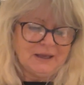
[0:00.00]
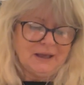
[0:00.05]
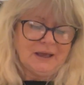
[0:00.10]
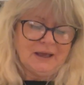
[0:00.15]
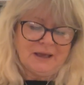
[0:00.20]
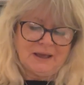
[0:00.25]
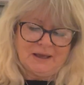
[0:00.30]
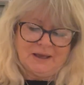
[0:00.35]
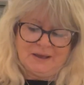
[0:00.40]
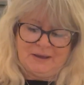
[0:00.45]

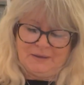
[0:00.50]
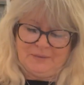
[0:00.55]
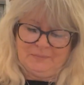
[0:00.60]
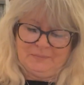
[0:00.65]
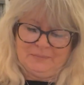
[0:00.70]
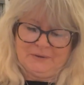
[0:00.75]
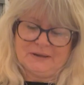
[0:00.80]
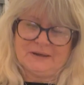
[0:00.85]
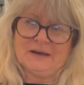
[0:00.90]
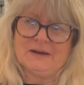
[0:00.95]

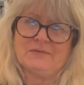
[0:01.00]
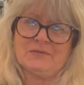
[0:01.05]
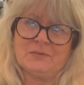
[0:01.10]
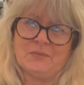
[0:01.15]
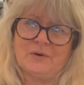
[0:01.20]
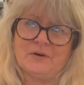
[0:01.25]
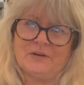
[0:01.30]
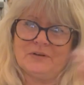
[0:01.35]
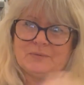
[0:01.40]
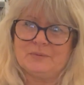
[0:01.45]
It never
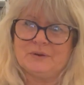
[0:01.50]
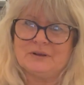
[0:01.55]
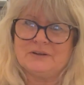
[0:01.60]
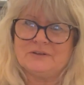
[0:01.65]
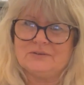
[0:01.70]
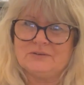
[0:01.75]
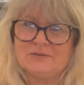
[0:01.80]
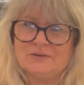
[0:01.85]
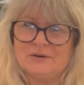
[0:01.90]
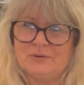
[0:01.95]
worries me
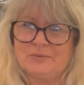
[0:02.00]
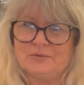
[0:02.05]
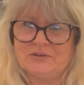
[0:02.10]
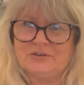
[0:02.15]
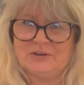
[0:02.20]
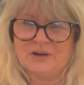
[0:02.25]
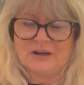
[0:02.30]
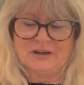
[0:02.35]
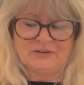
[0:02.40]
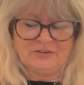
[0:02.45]
because you can always
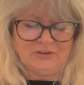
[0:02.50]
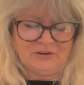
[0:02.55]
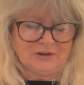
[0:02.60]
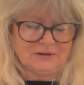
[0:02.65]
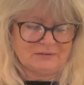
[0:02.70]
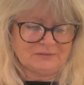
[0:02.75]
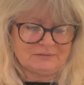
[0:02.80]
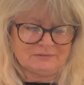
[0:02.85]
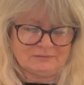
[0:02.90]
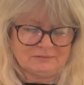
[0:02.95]
change it
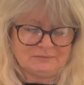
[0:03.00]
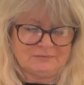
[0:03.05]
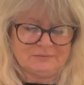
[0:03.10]
and